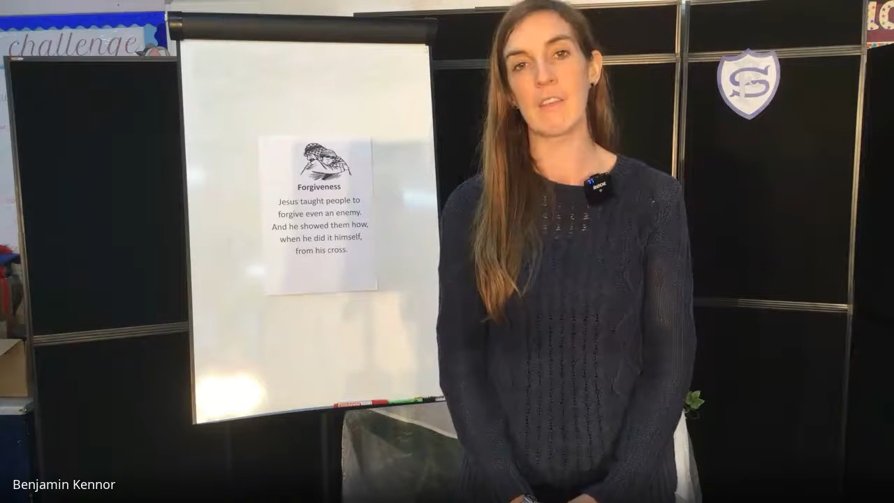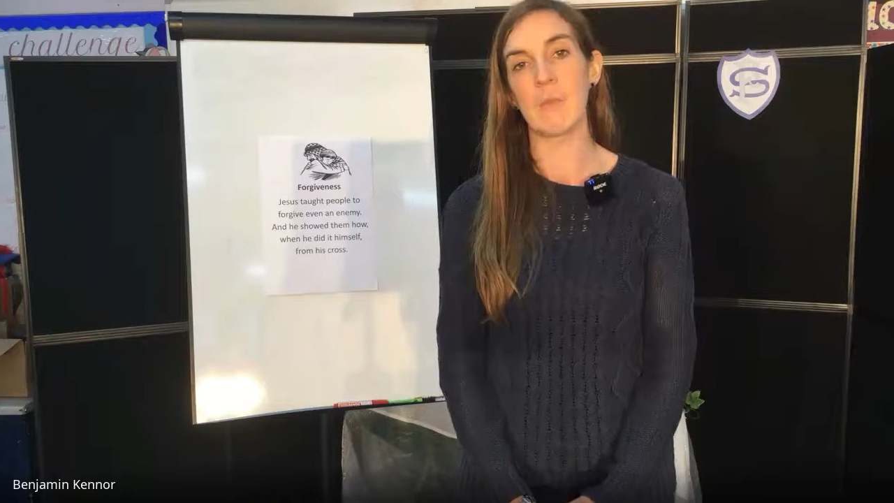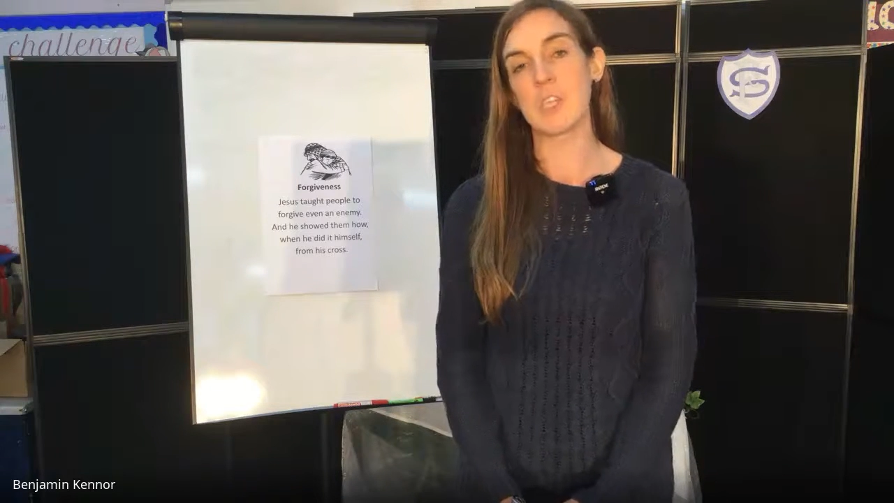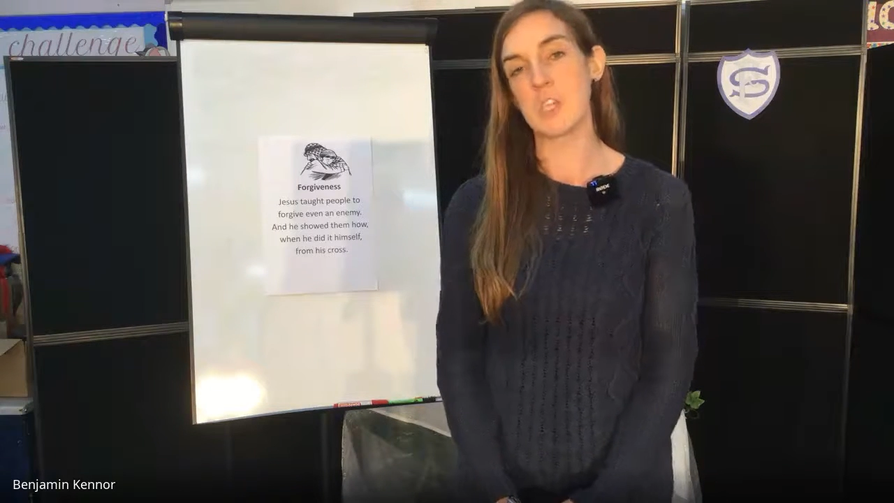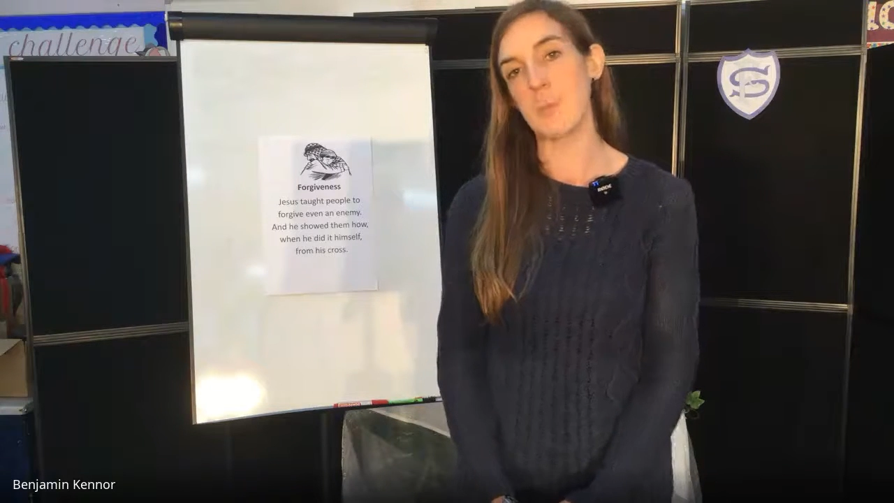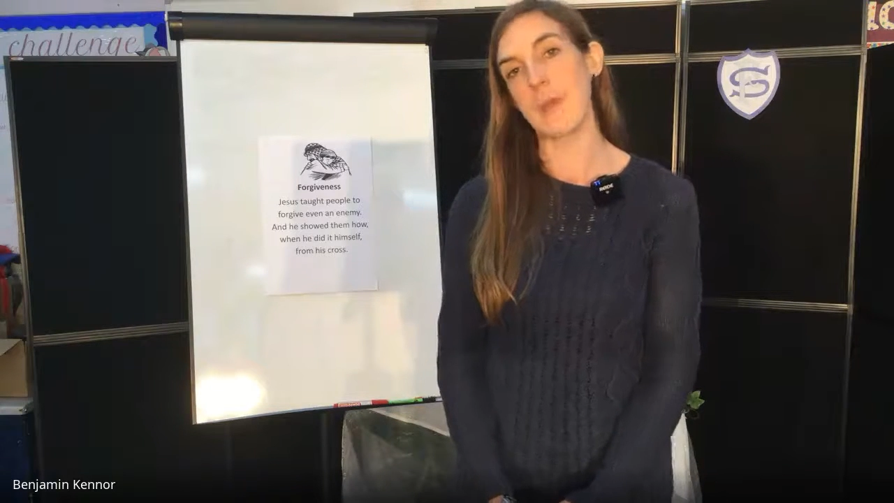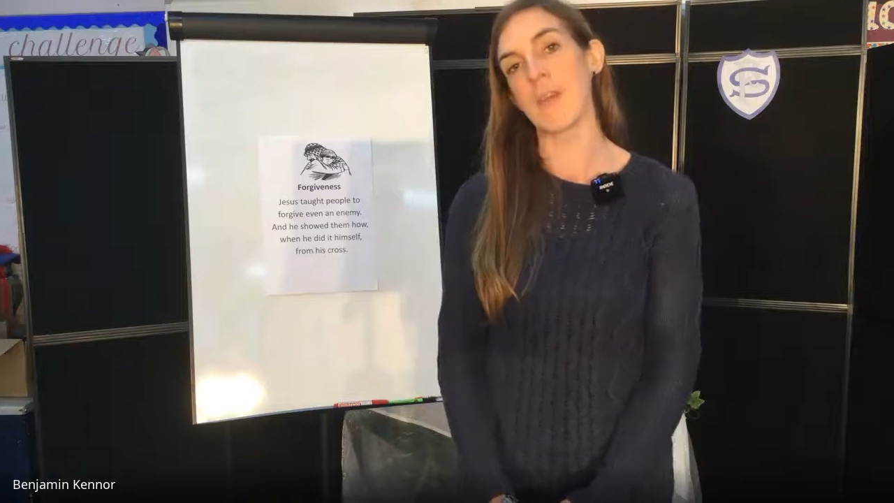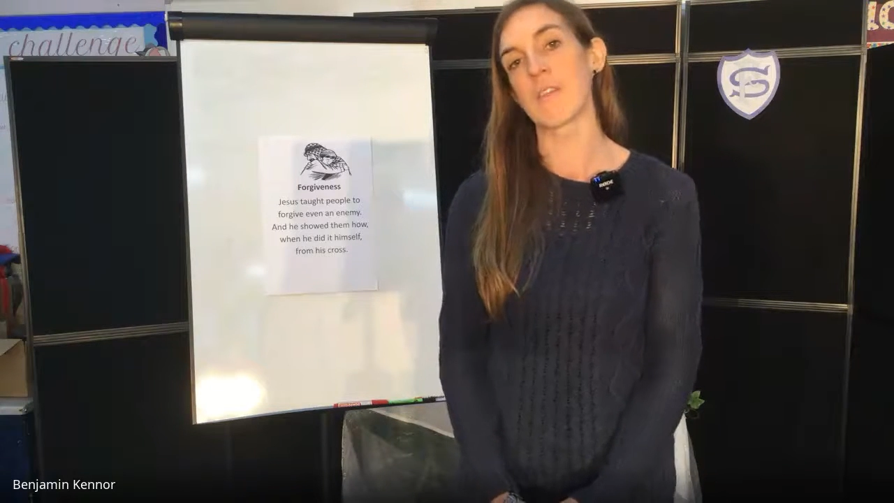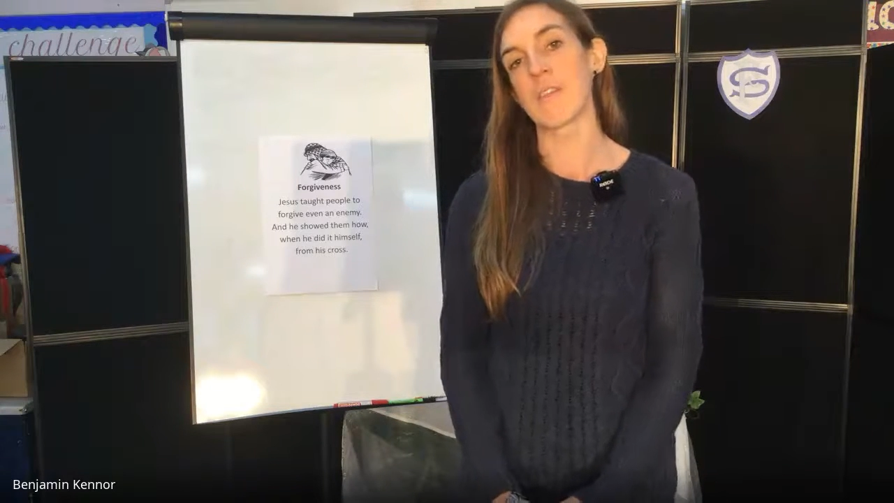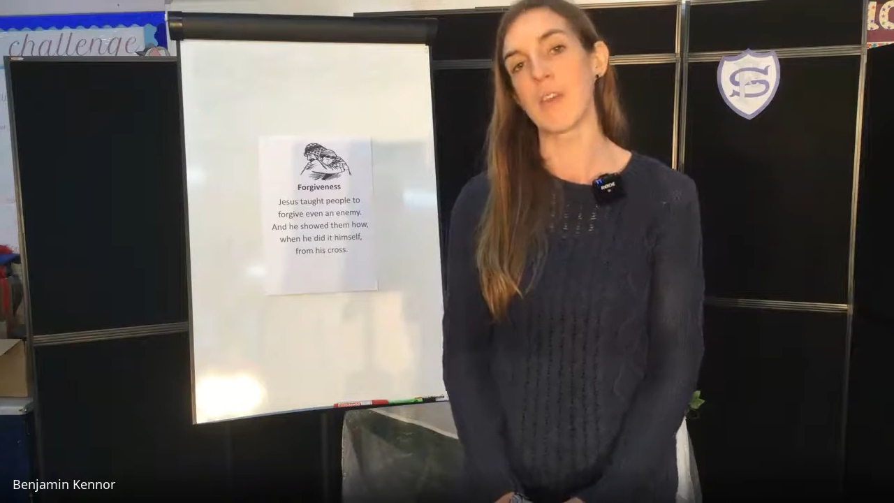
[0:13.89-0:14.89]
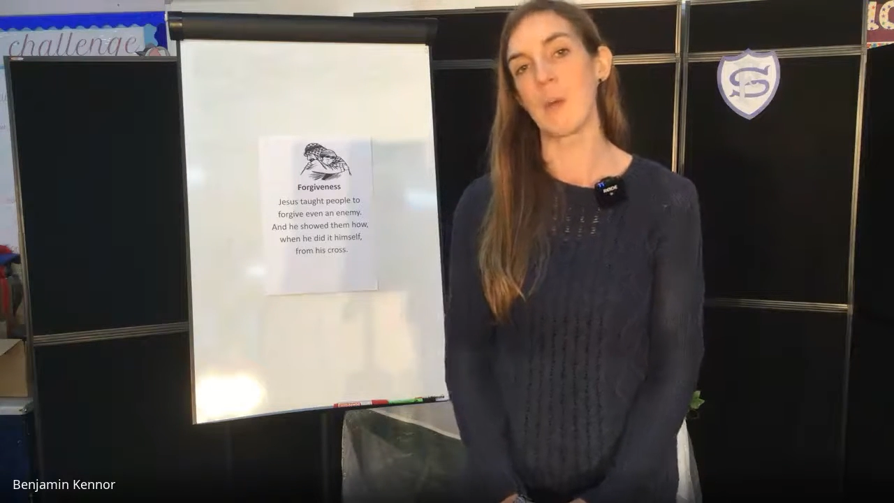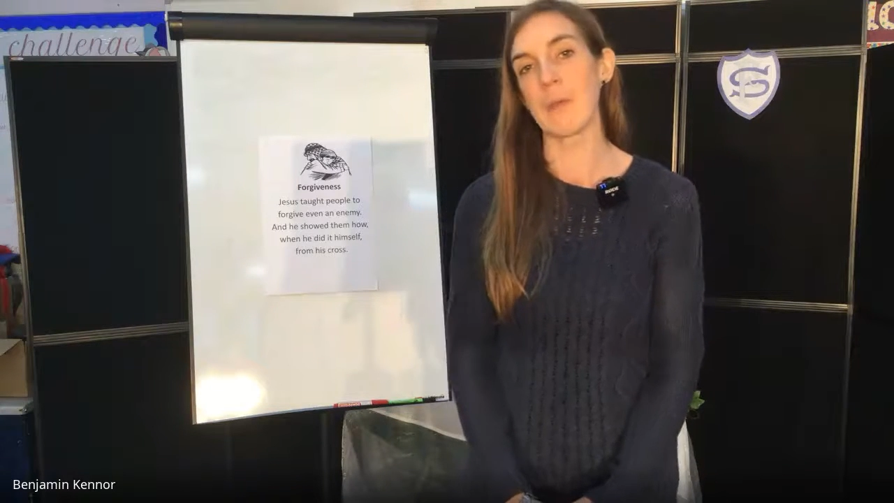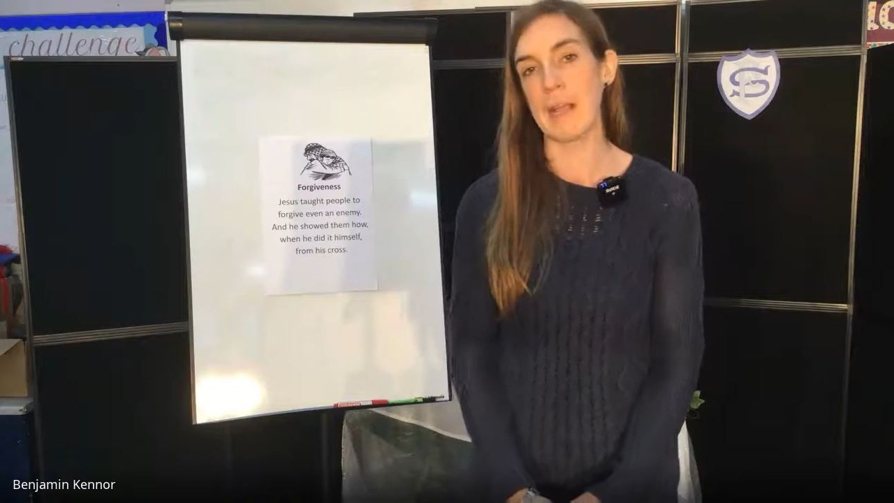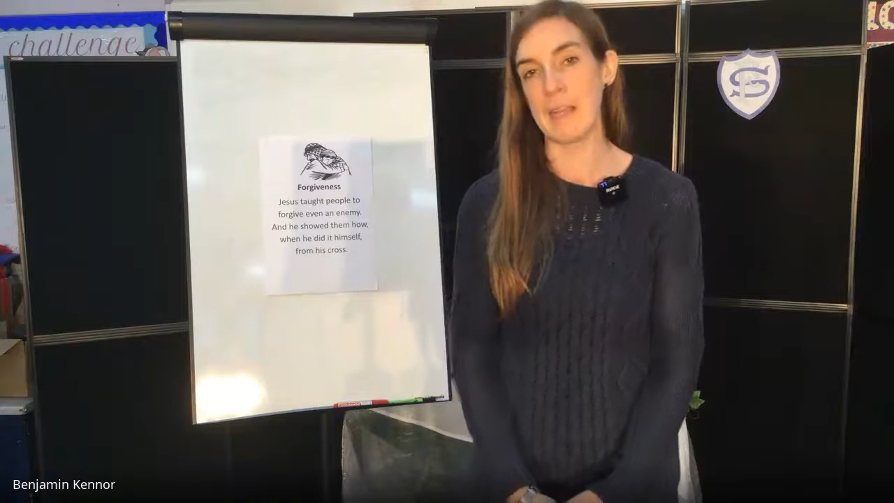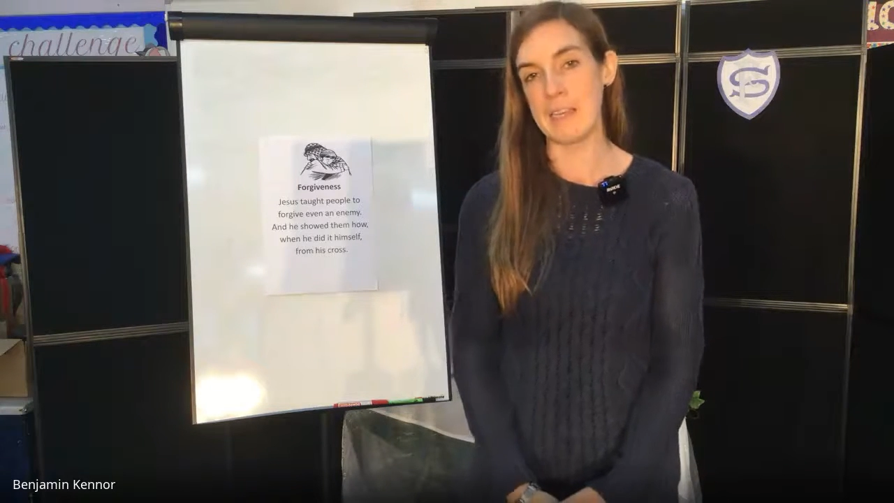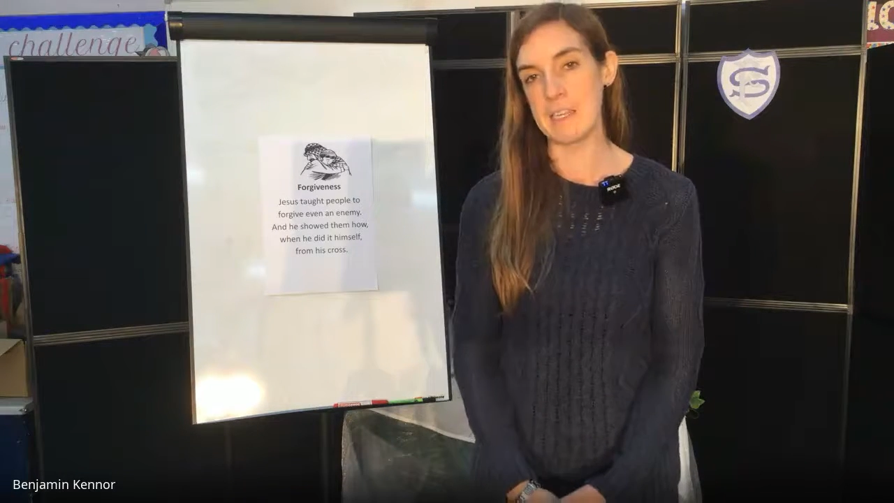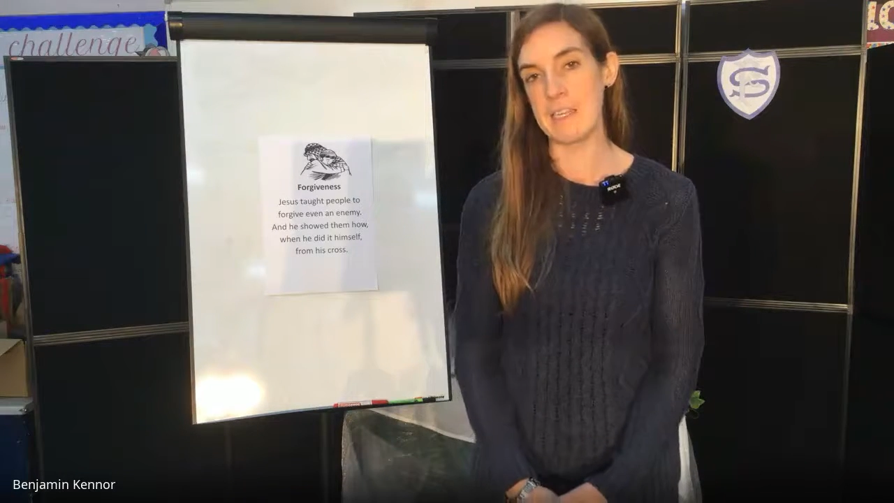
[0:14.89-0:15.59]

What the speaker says: which your parents can come and collect